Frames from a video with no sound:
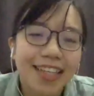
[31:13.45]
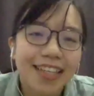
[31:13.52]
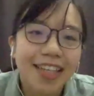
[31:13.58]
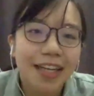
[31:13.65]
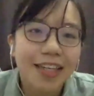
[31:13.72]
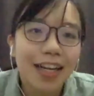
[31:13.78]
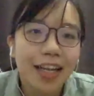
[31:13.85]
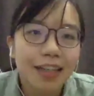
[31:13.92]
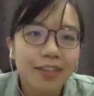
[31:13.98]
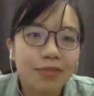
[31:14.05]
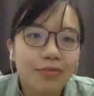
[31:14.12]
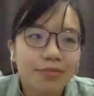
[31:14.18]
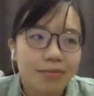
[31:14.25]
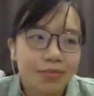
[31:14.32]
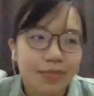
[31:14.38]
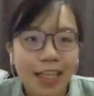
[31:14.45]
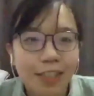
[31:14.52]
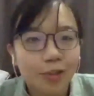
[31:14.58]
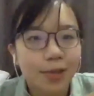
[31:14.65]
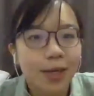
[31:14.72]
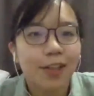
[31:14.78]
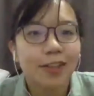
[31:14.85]
like
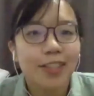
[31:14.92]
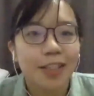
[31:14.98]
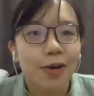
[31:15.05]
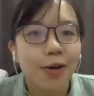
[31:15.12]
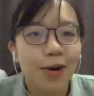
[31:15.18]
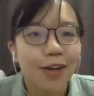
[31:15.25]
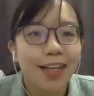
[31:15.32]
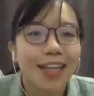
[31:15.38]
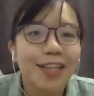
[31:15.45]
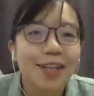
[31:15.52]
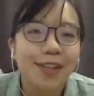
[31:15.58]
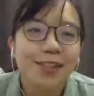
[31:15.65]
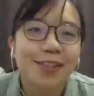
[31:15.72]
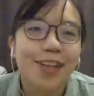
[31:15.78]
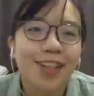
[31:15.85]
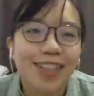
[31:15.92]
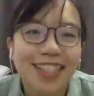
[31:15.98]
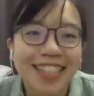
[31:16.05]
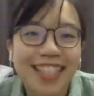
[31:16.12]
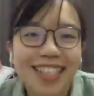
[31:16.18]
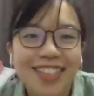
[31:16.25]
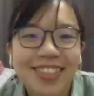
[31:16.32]
trials in court, like not
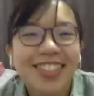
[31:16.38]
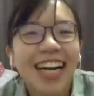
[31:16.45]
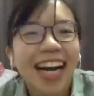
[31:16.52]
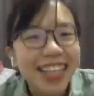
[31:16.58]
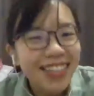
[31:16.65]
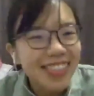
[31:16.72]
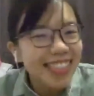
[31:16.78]
clinical trials.